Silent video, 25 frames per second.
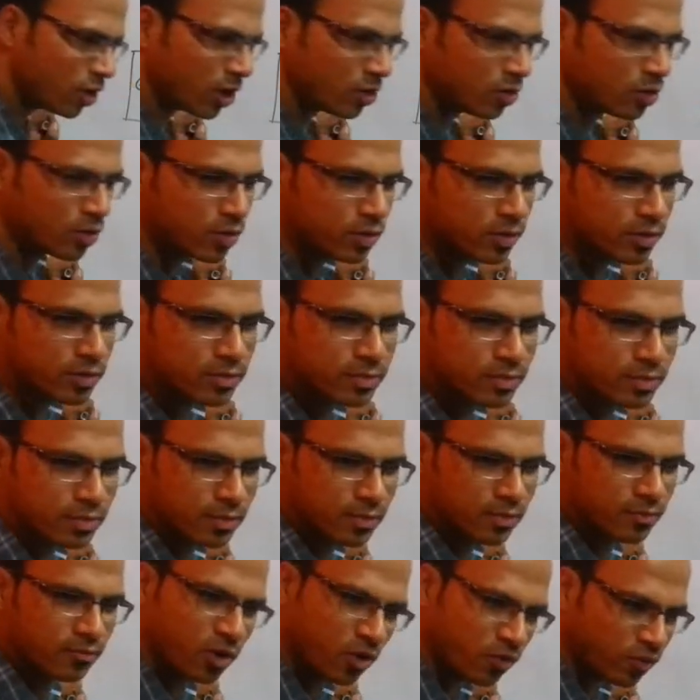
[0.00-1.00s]
you download?
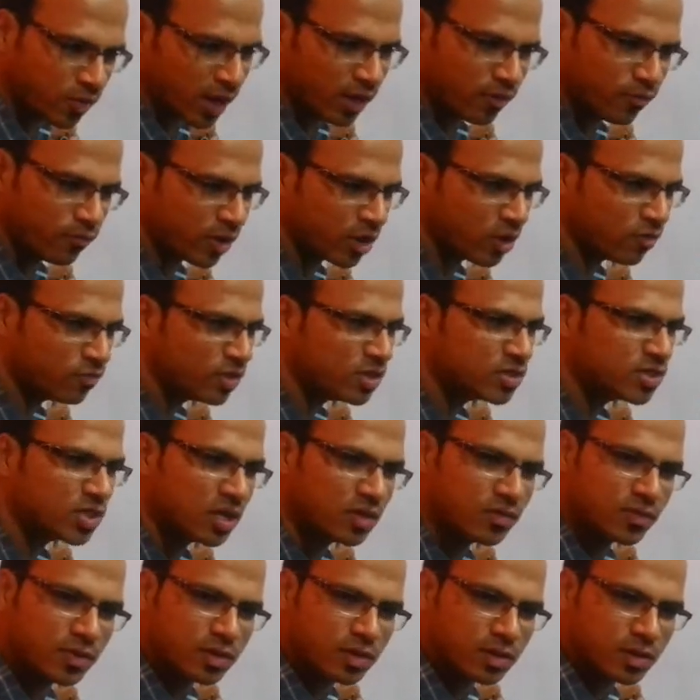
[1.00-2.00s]
From one of the
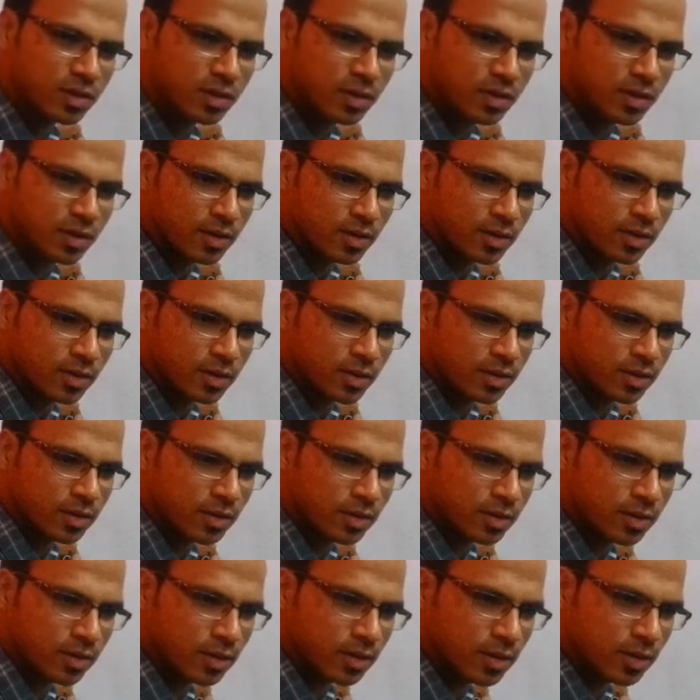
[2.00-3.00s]
server?
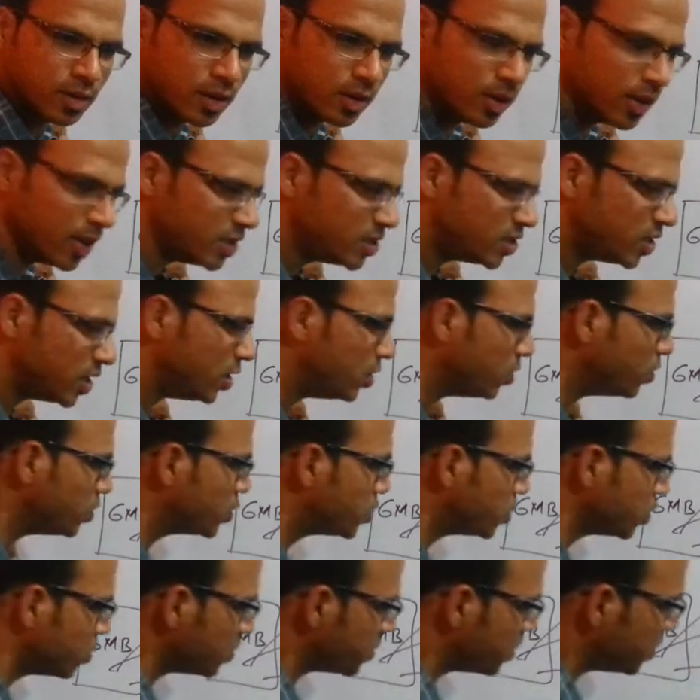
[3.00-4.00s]
Let's say you
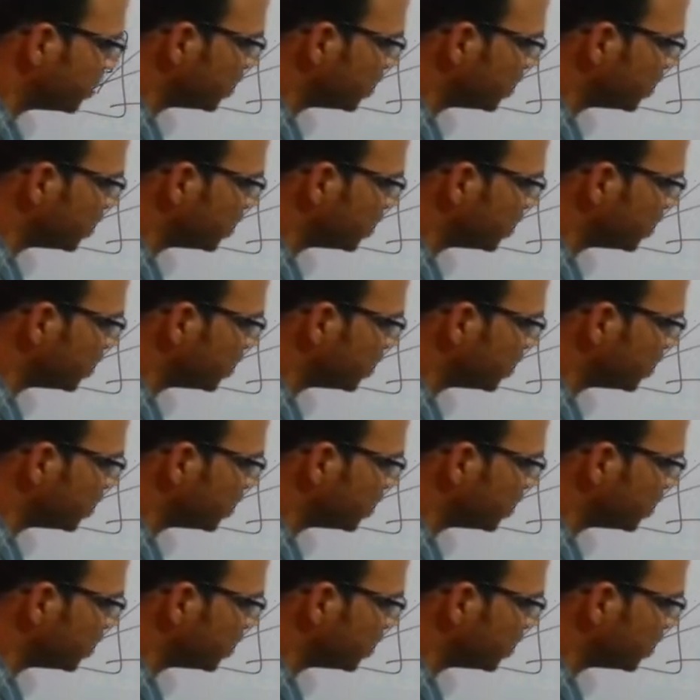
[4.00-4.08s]
choose